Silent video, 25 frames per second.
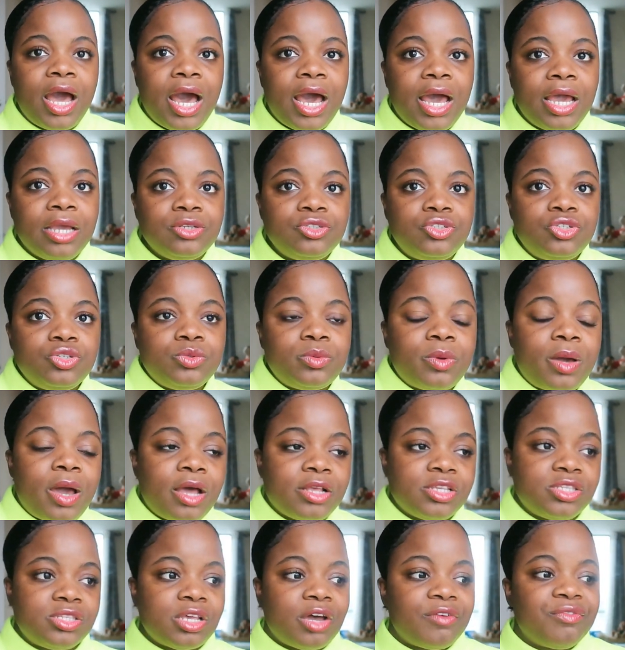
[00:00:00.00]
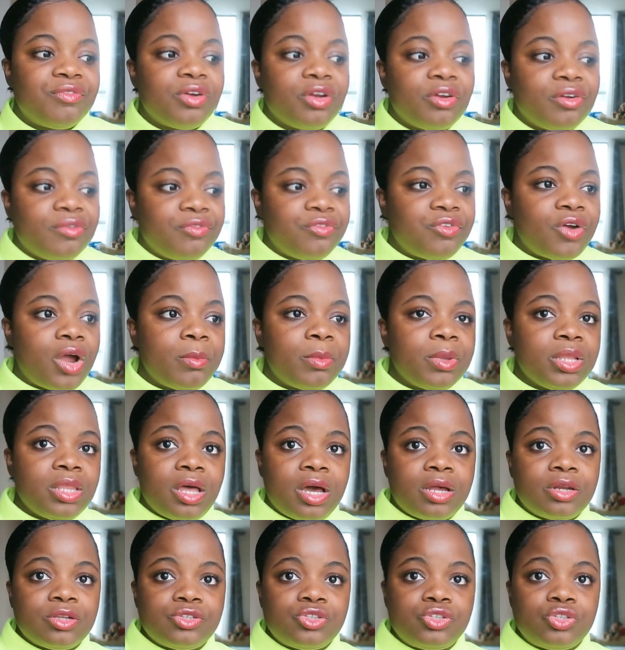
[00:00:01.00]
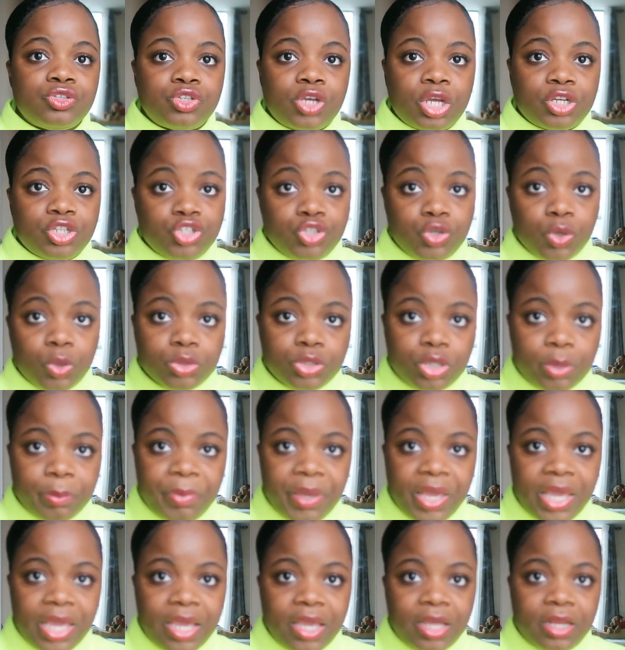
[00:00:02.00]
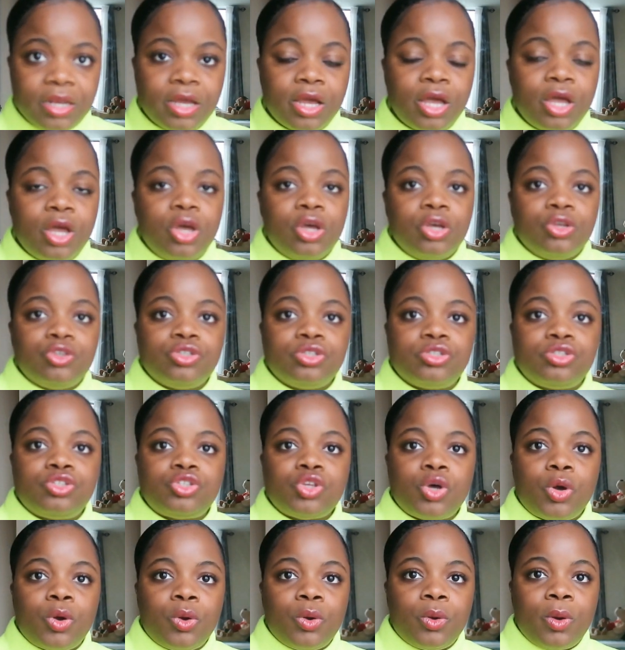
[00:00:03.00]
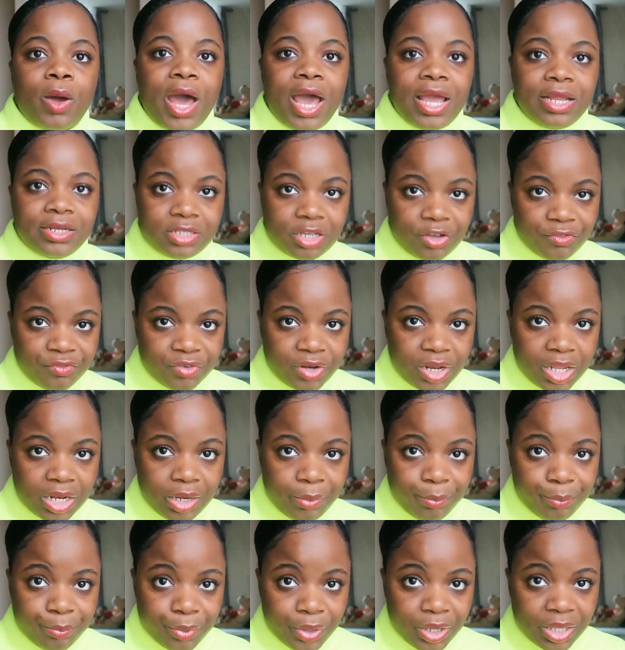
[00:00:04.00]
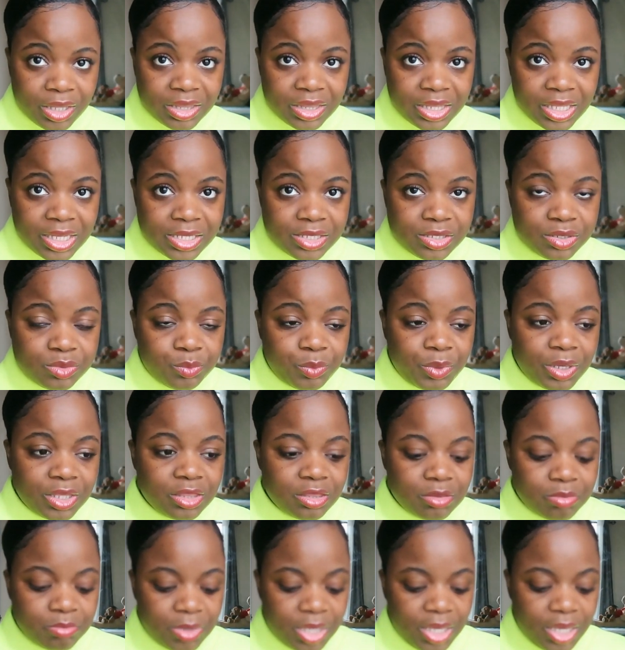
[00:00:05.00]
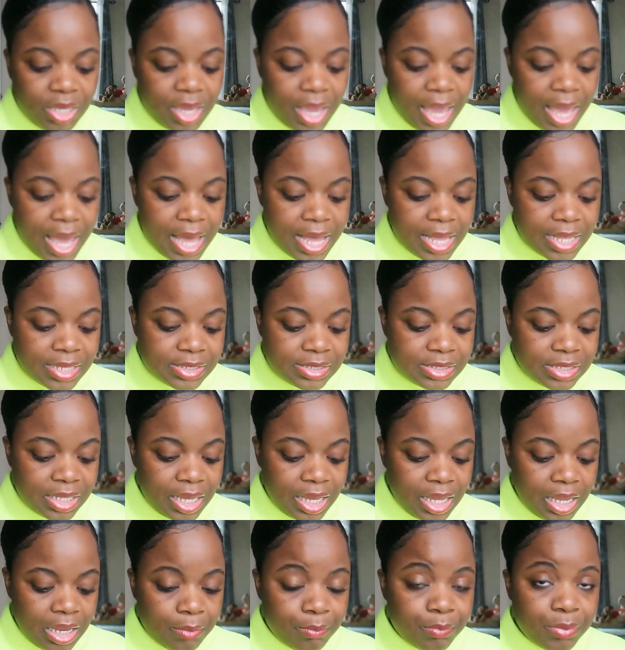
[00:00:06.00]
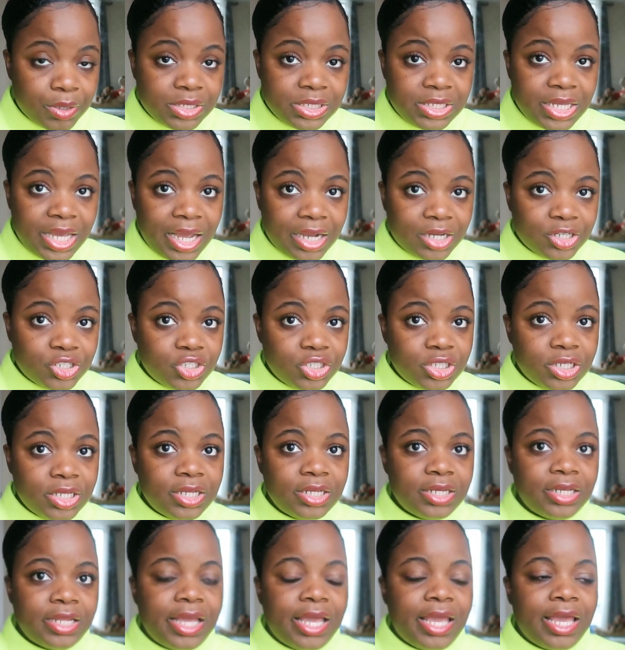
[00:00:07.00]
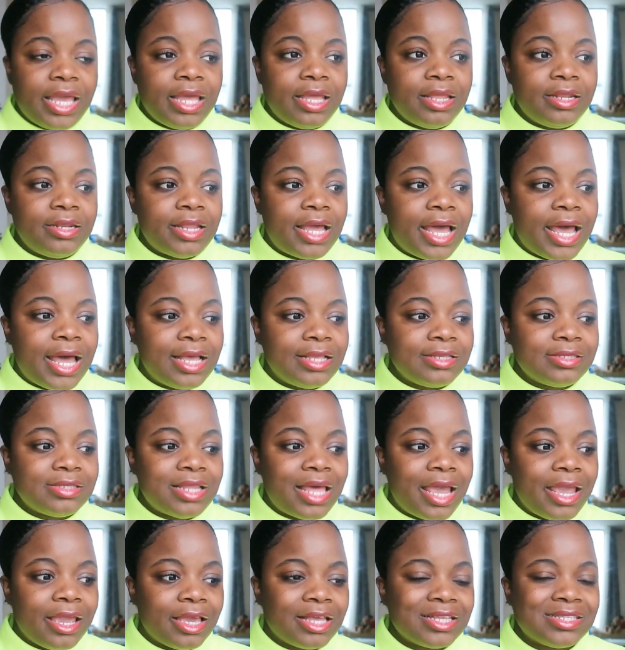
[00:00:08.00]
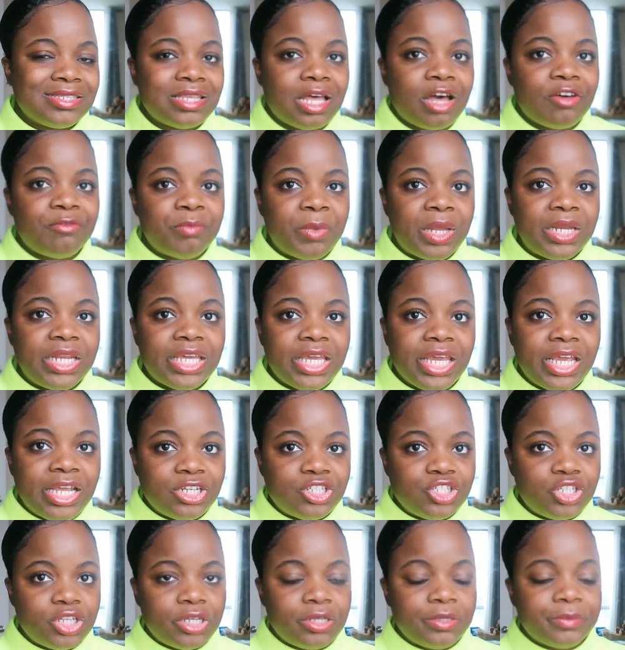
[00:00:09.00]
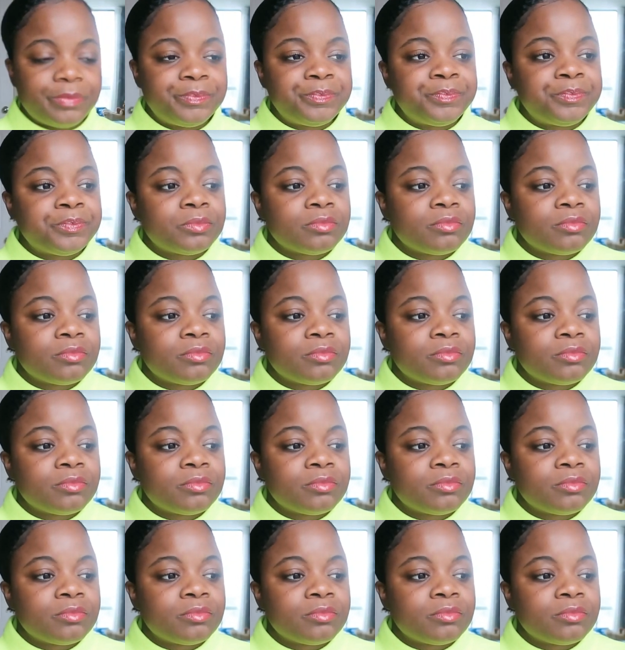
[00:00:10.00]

I do suffer from a lot of shoulder pain, so I definitely bring this with me as a protection and as like a self-medication.